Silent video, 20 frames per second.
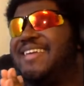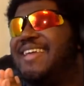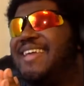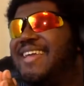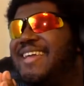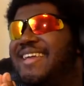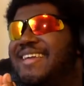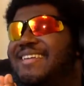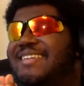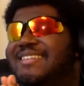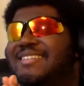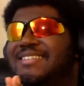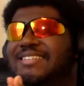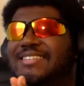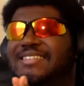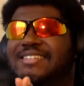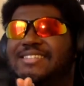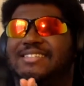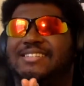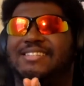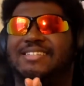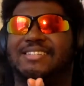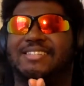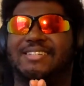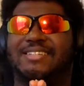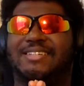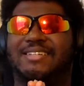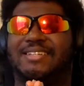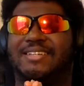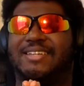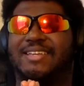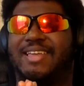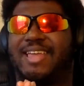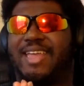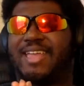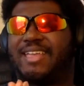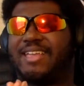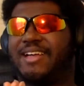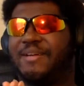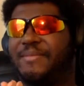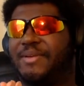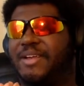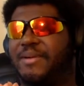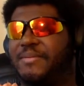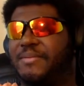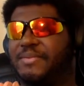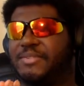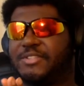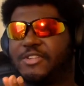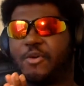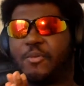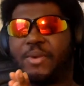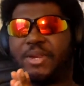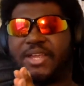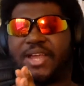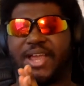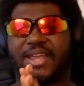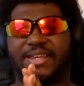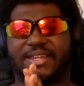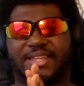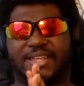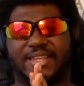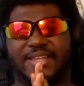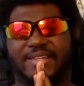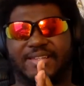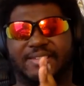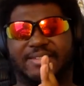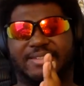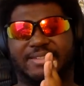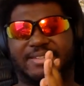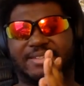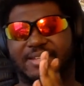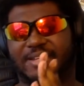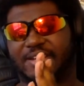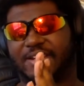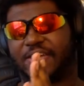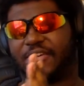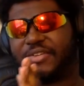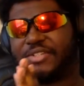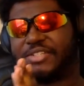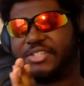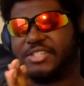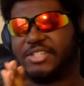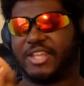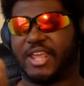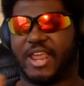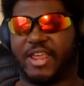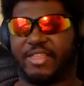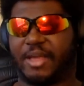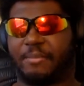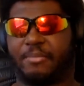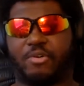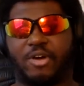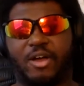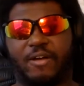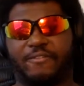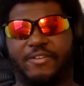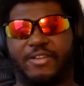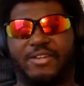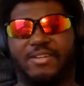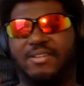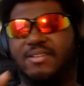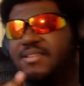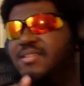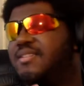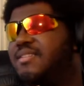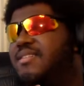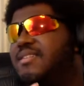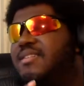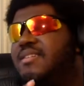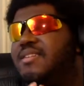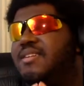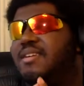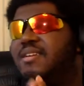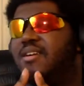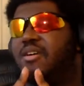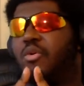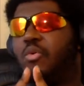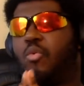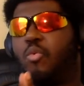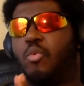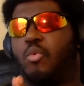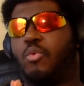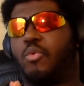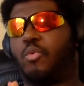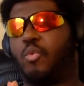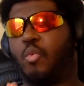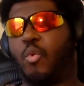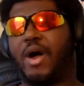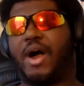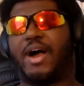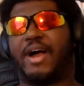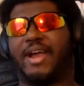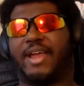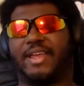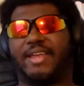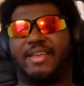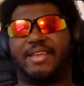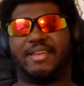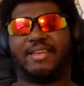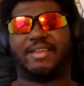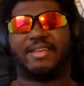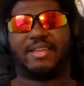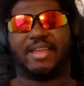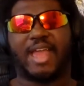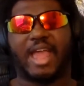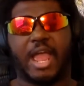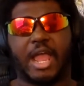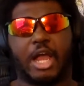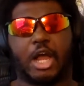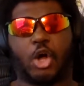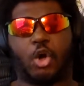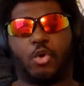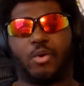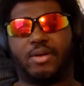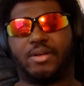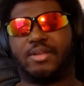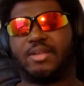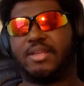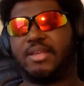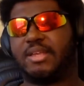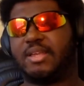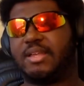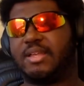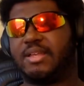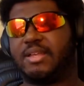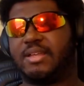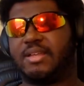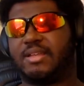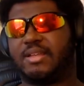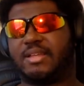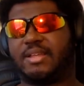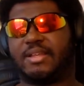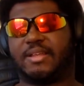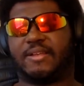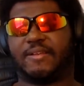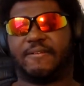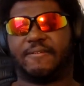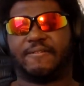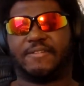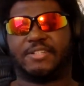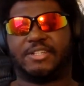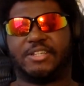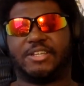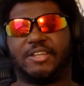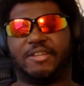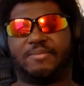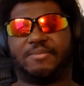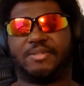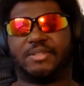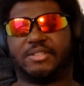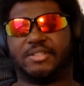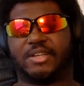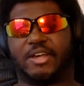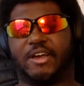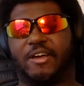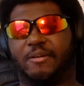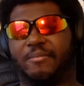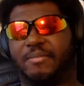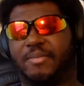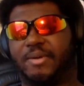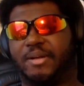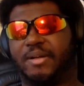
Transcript: And she coming up with so many ideas, you know, and she's getting that profit. Why? How? If she keeps this up,